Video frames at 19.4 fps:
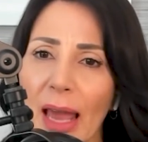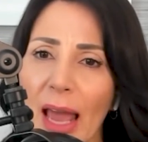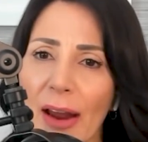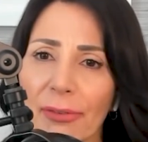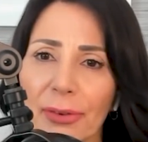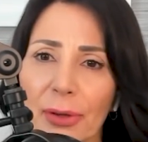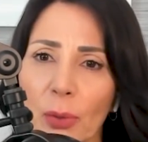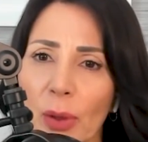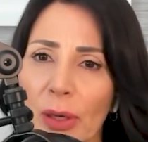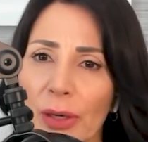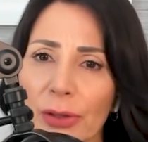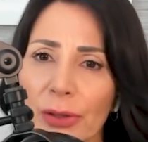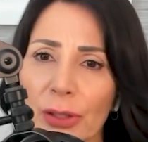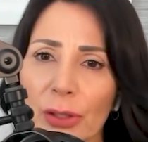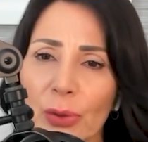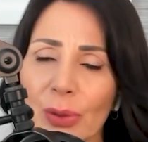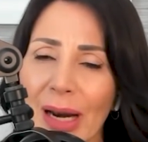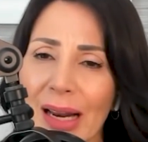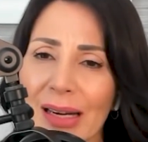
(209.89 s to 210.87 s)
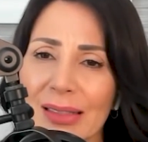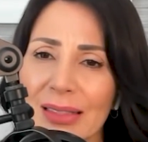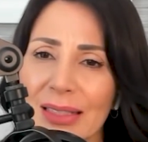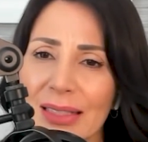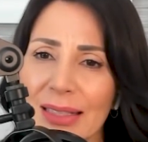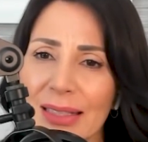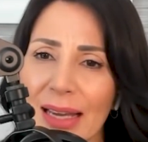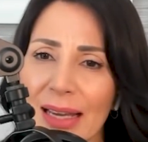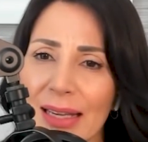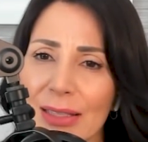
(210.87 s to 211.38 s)
everywhere in the United
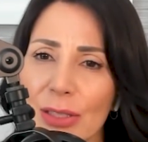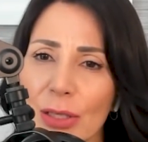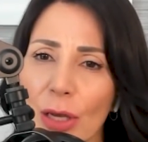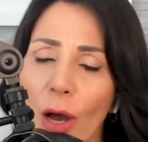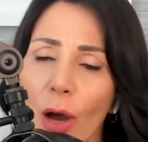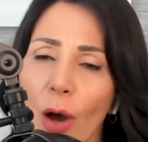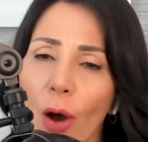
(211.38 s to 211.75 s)
States.